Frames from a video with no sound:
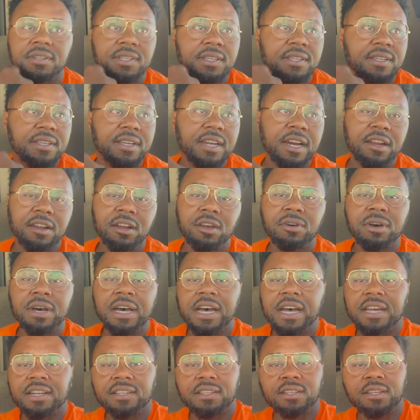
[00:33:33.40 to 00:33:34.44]
Y'all know
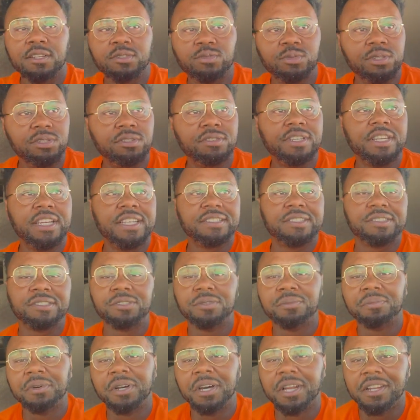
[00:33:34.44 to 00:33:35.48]
how it is when you get into
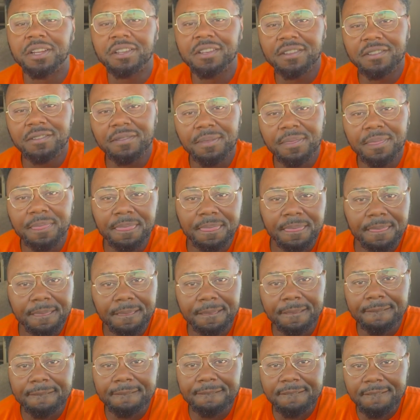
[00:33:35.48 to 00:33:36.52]
the money.
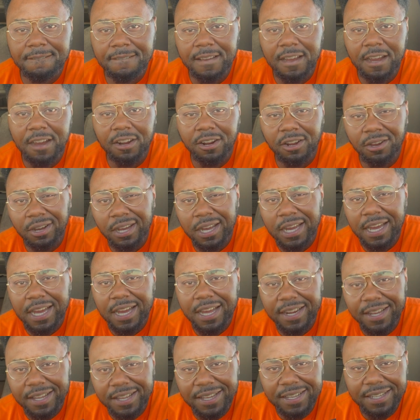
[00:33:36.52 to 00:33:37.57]
Y'all know how
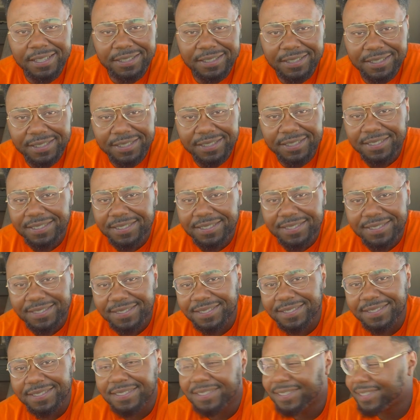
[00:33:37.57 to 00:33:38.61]
it is.
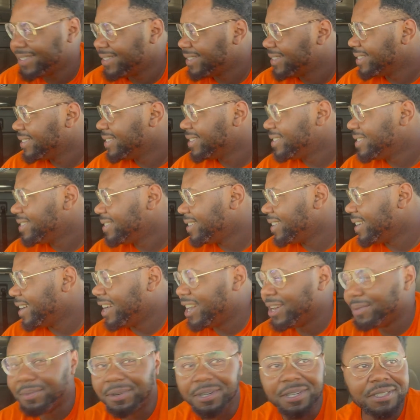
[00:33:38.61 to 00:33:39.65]

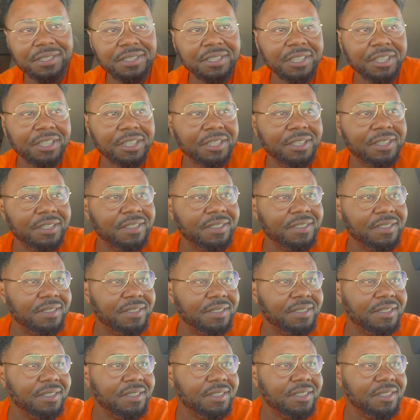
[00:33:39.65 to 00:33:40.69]
Hey, but it's good
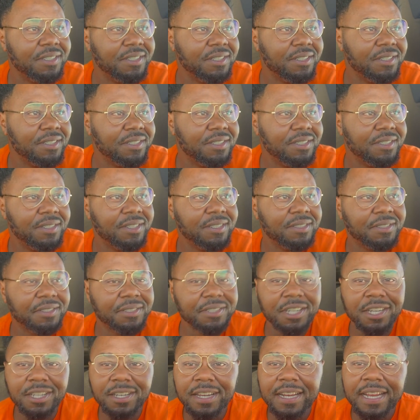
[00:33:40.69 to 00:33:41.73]

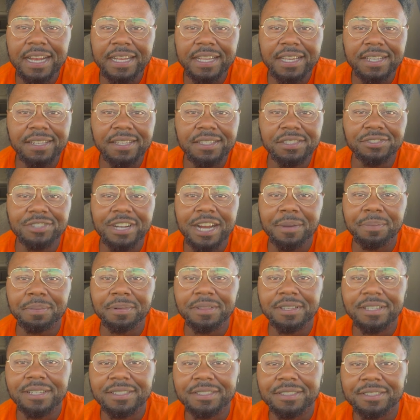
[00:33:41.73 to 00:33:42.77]
that I get to drop a
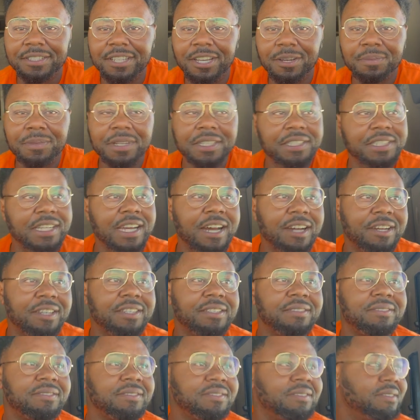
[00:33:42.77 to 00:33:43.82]
little something that y'all
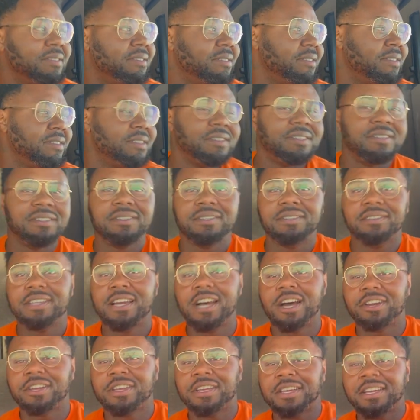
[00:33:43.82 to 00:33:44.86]

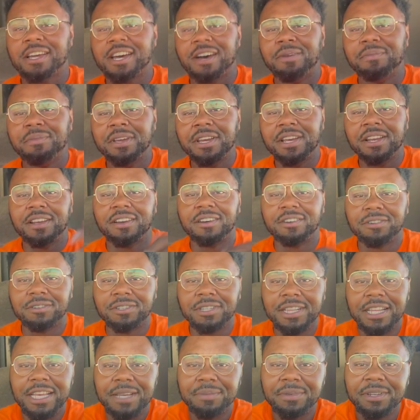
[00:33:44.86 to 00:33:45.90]
can comment on
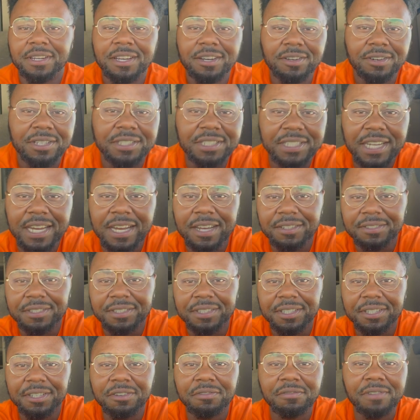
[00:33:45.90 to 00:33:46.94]
and let me know that y'all
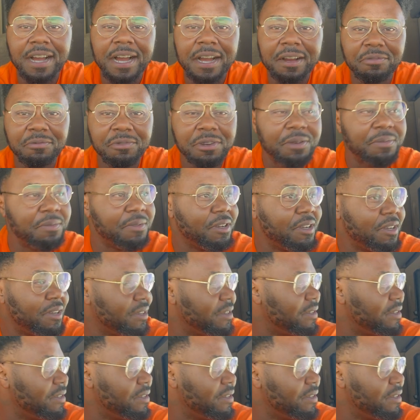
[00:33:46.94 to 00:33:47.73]
still rock with me.